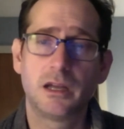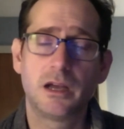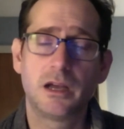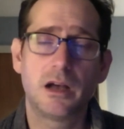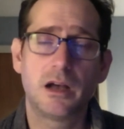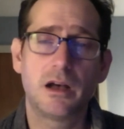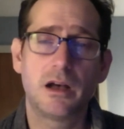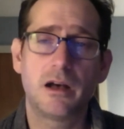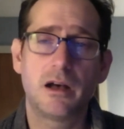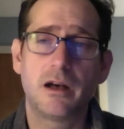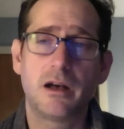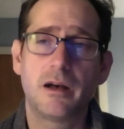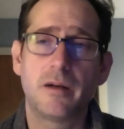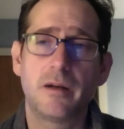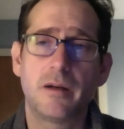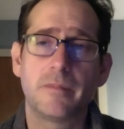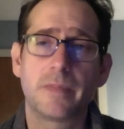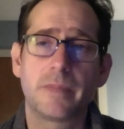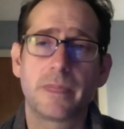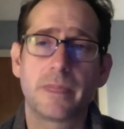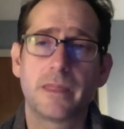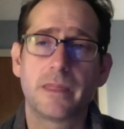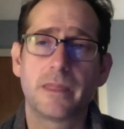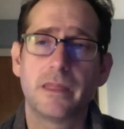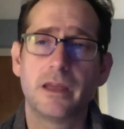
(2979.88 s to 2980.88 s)

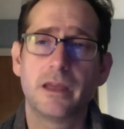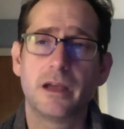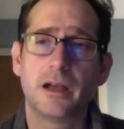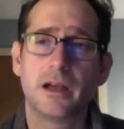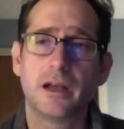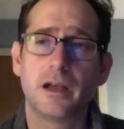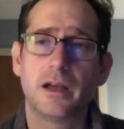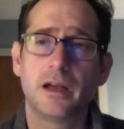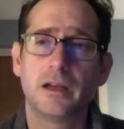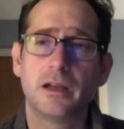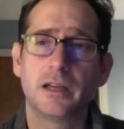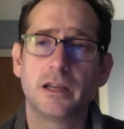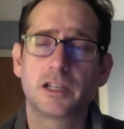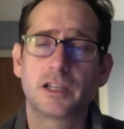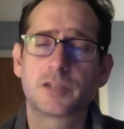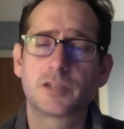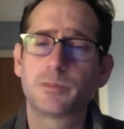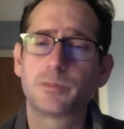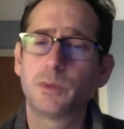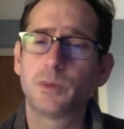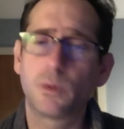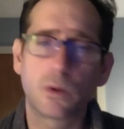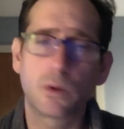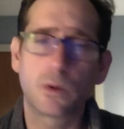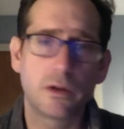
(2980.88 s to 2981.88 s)
Um, the, uh,
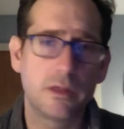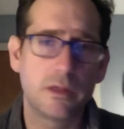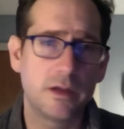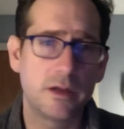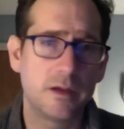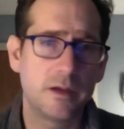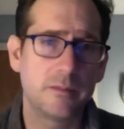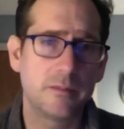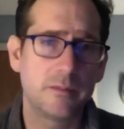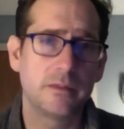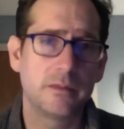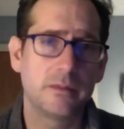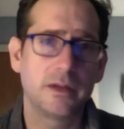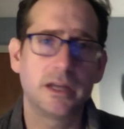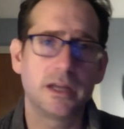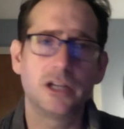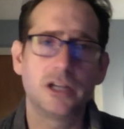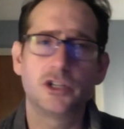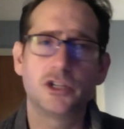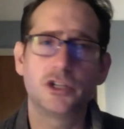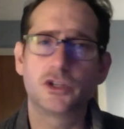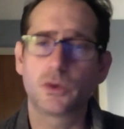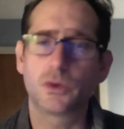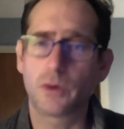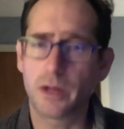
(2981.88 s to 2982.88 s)
explore them,
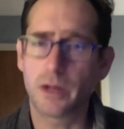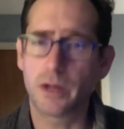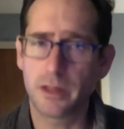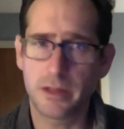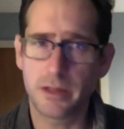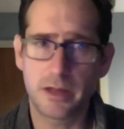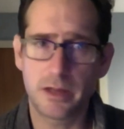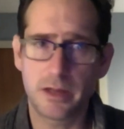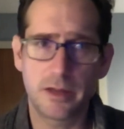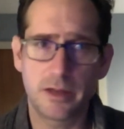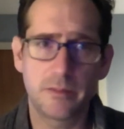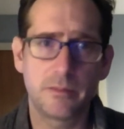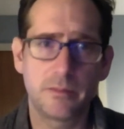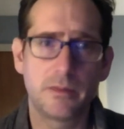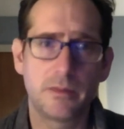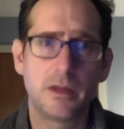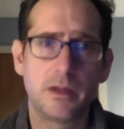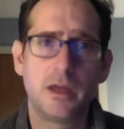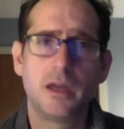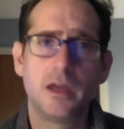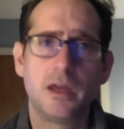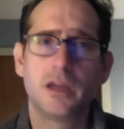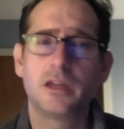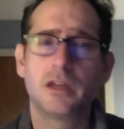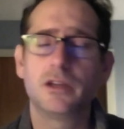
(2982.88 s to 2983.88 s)
enjoy them.
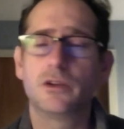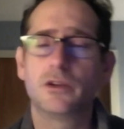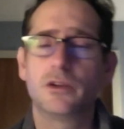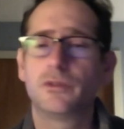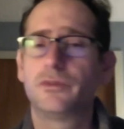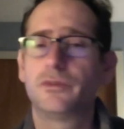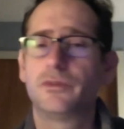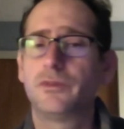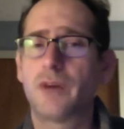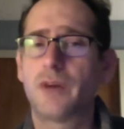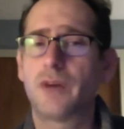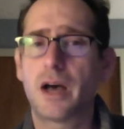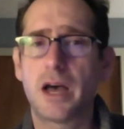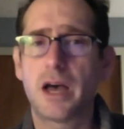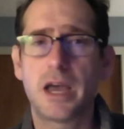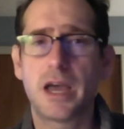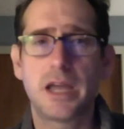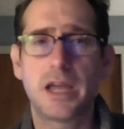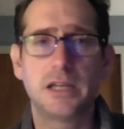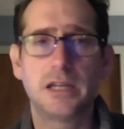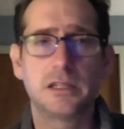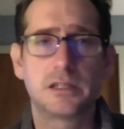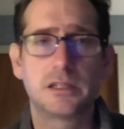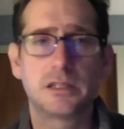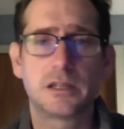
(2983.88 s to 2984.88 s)
You'll
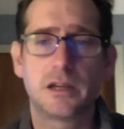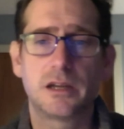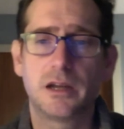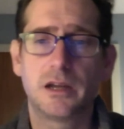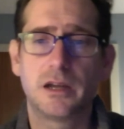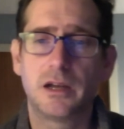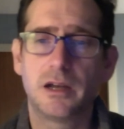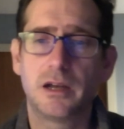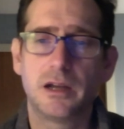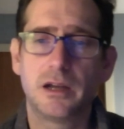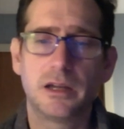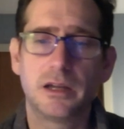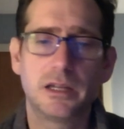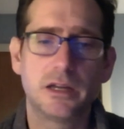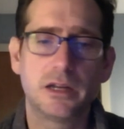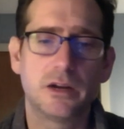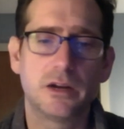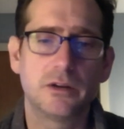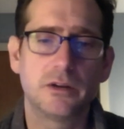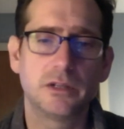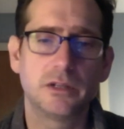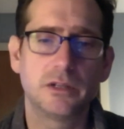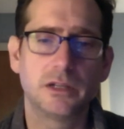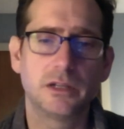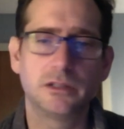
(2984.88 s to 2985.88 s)
find, uh, you
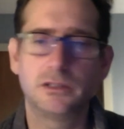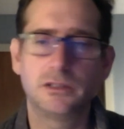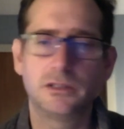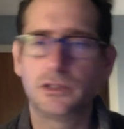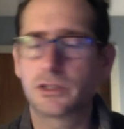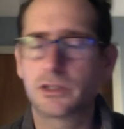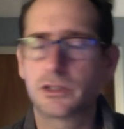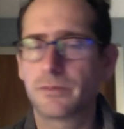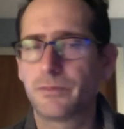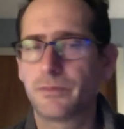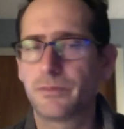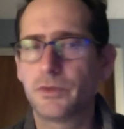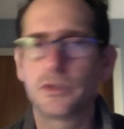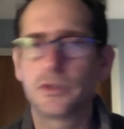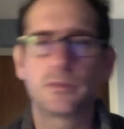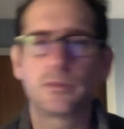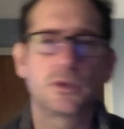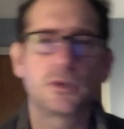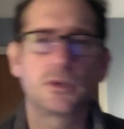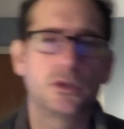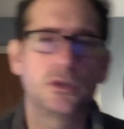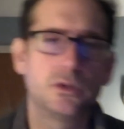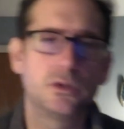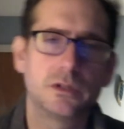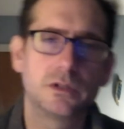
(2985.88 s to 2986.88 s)
know, you do some do
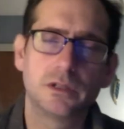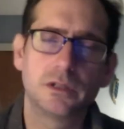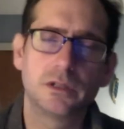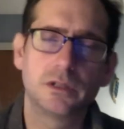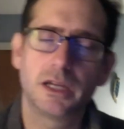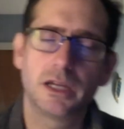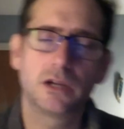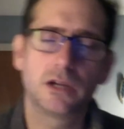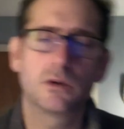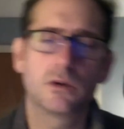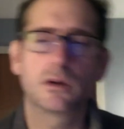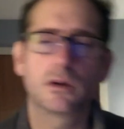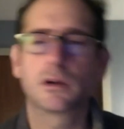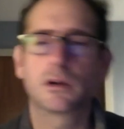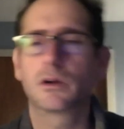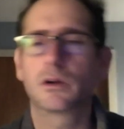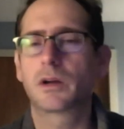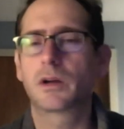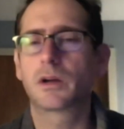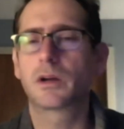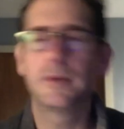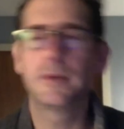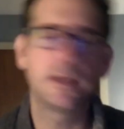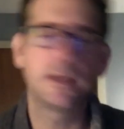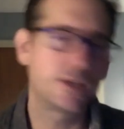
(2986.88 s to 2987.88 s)
some googling or, or
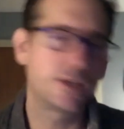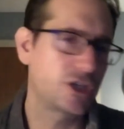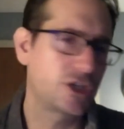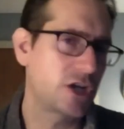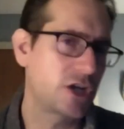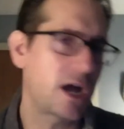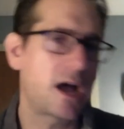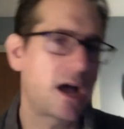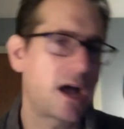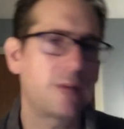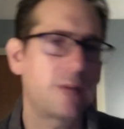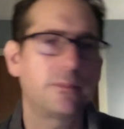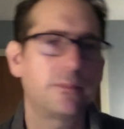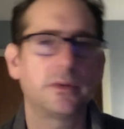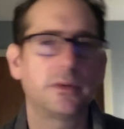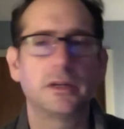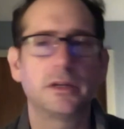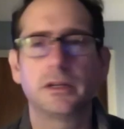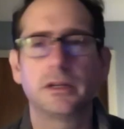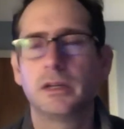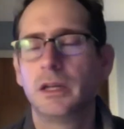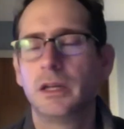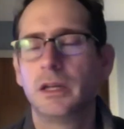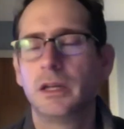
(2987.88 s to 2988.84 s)
come into the shop and